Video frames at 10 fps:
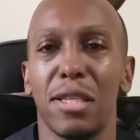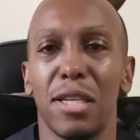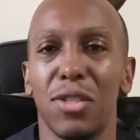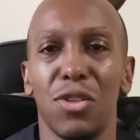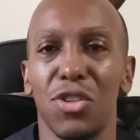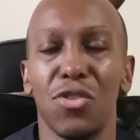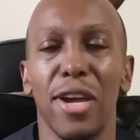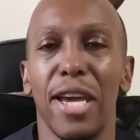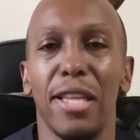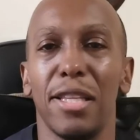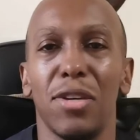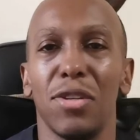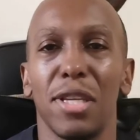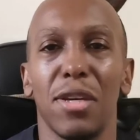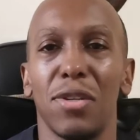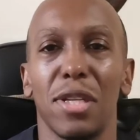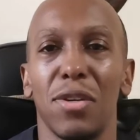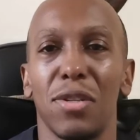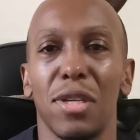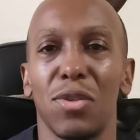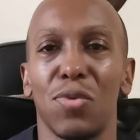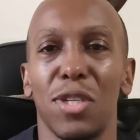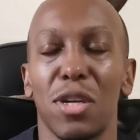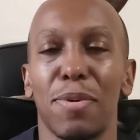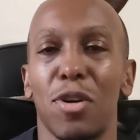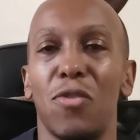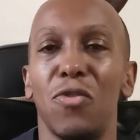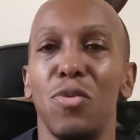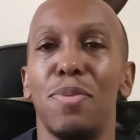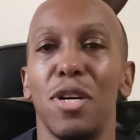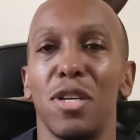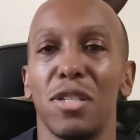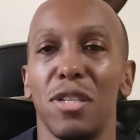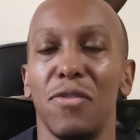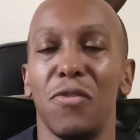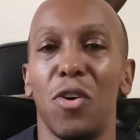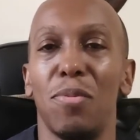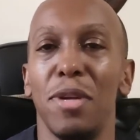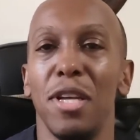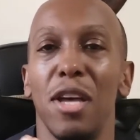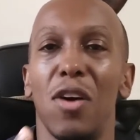does not train. They'll switch up a Kung Fu person from,